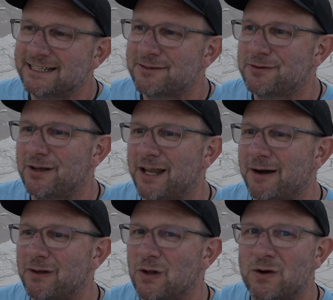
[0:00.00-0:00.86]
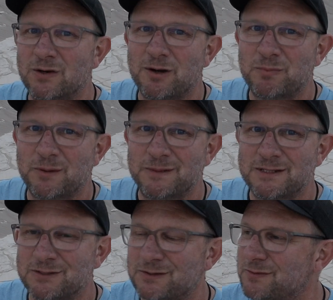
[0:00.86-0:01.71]
follow along. I'll probably
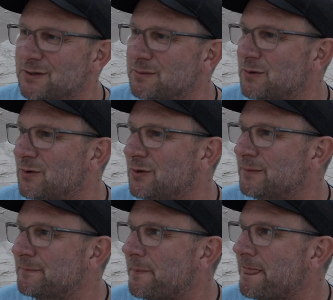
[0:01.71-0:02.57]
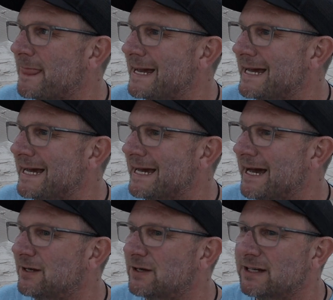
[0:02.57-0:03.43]
do a few more.
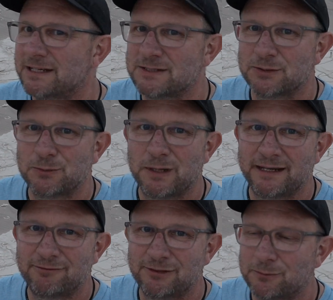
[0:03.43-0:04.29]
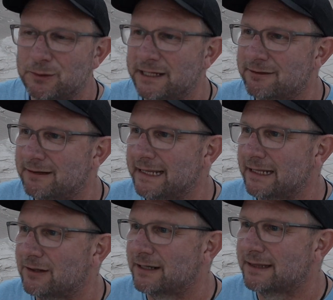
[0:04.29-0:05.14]
I'm not going to do one every week or
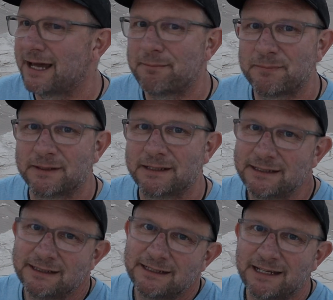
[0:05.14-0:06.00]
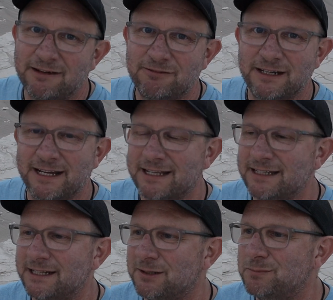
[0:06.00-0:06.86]
anything like that, but every now and
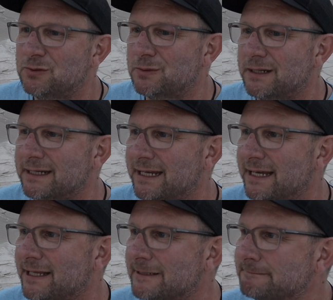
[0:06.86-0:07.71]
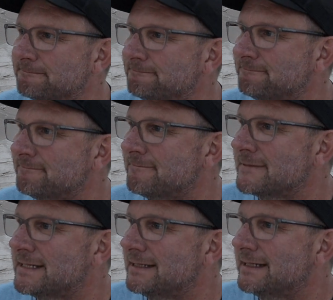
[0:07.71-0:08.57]
then I'll put one together.
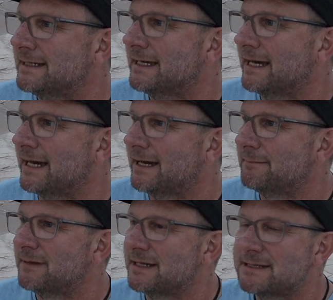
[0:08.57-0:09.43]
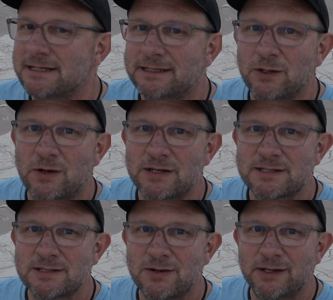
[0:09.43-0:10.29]
That's it, guys,
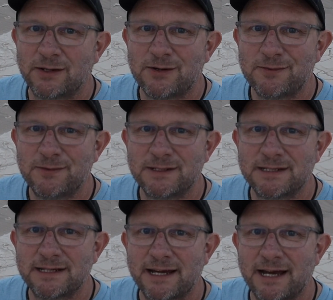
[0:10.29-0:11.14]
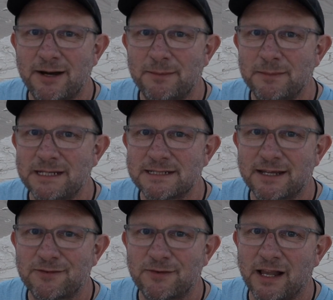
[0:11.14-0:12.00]
signing off, and I'm in
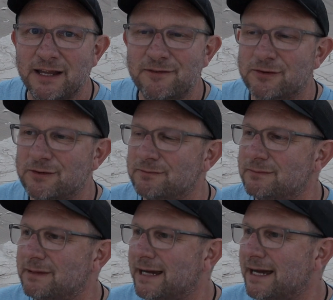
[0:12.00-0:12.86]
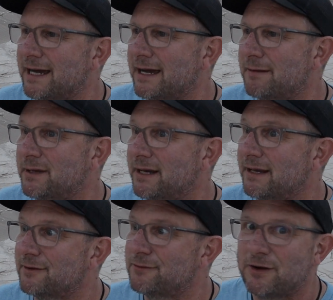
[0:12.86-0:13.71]
Death Valley for about
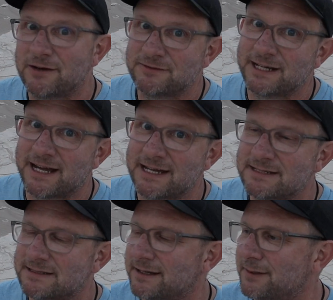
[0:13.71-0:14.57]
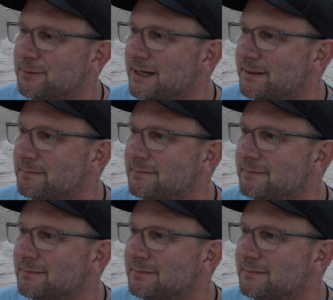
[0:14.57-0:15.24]
another 5 days, so